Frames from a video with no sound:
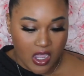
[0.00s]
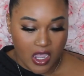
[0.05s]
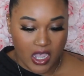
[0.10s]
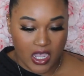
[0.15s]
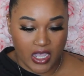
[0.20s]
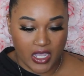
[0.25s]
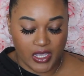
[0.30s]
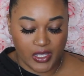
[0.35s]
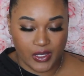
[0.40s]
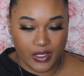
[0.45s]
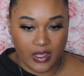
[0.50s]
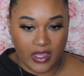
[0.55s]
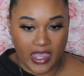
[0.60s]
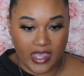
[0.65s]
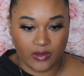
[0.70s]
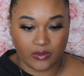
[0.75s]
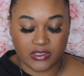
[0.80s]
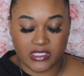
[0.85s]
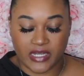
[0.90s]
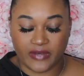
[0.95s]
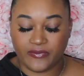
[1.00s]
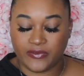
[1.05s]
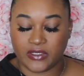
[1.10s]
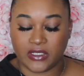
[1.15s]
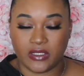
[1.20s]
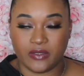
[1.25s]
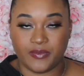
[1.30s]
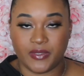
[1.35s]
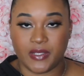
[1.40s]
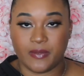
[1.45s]
I'll
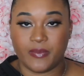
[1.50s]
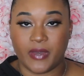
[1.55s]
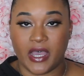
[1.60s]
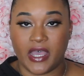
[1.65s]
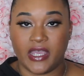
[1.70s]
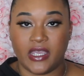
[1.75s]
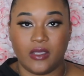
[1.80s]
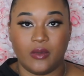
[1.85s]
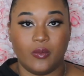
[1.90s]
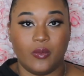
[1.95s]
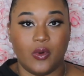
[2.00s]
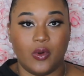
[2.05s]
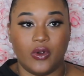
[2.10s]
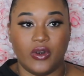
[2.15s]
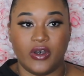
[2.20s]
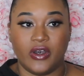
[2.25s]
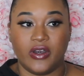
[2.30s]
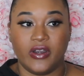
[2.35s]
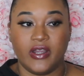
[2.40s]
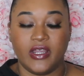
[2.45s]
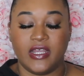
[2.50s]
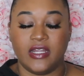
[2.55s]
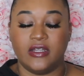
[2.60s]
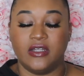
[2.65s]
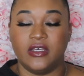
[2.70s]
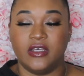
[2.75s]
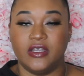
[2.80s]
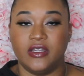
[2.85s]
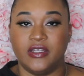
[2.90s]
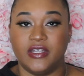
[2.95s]
definitely be buying more in
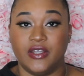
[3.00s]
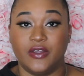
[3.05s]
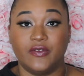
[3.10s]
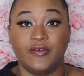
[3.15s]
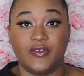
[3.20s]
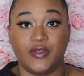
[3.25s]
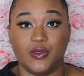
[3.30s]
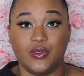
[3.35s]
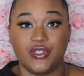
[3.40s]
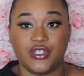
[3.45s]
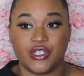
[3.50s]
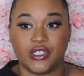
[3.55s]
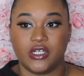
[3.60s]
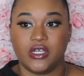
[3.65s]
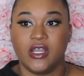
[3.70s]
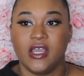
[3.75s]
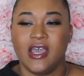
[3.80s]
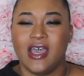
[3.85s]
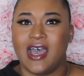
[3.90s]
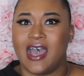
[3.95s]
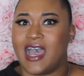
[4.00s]
the near future.